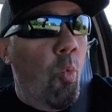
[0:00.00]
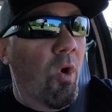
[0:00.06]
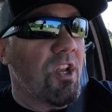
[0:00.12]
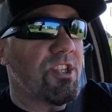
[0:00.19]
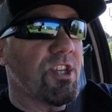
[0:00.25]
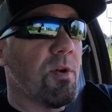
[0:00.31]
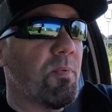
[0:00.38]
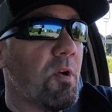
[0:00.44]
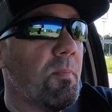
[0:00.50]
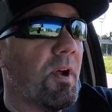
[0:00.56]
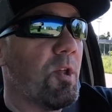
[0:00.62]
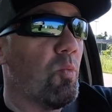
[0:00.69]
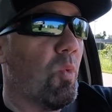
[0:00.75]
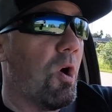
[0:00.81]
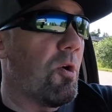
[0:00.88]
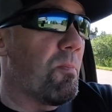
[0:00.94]
What is up,
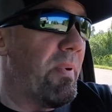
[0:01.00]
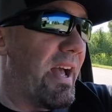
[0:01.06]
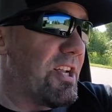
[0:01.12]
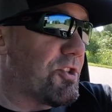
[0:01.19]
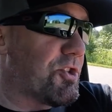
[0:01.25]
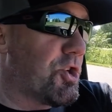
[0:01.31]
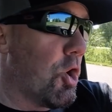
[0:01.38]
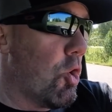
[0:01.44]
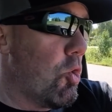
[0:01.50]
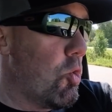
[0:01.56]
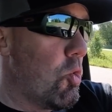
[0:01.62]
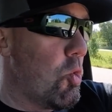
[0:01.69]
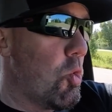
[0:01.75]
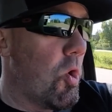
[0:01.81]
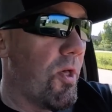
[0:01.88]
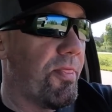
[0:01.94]
everybody? Welcome back to
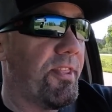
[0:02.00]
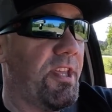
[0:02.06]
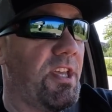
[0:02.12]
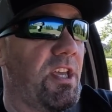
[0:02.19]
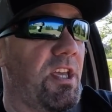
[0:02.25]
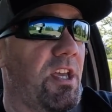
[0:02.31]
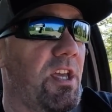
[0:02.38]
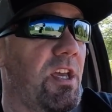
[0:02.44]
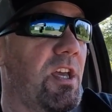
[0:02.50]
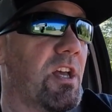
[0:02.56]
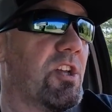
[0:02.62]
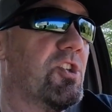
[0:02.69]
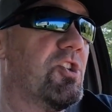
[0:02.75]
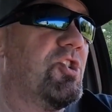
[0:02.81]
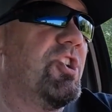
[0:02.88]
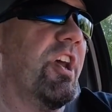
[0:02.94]
the
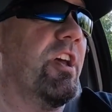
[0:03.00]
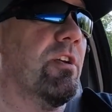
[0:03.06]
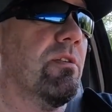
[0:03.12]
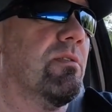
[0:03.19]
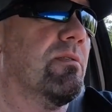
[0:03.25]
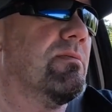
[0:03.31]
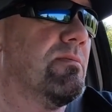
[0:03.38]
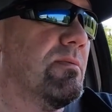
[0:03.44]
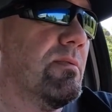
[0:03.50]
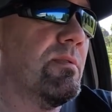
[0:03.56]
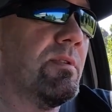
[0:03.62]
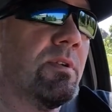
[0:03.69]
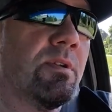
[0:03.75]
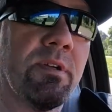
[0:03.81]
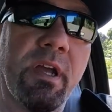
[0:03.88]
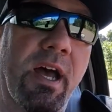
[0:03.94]
channel.
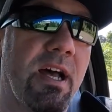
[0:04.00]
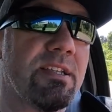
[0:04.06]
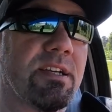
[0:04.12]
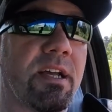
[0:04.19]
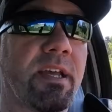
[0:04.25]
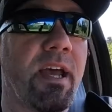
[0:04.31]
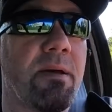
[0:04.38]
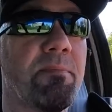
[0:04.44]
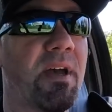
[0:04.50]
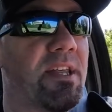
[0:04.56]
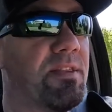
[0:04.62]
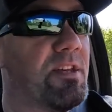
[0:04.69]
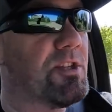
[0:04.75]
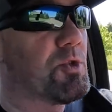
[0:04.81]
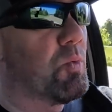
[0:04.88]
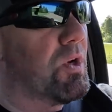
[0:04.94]
Guys, I can't make
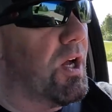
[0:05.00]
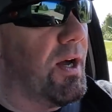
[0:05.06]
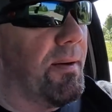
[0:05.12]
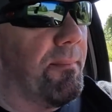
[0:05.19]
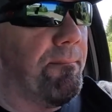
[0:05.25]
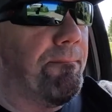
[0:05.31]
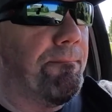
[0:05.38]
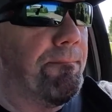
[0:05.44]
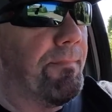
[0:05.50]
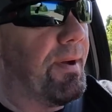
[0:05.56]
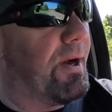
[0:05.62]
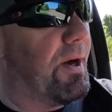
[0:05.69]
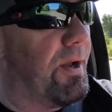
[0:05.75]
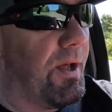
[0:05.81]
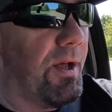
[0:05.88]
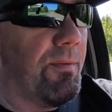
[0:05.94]
this one up.
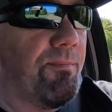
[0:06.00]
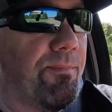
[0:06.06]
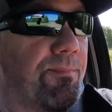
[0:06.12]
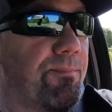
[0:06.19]
I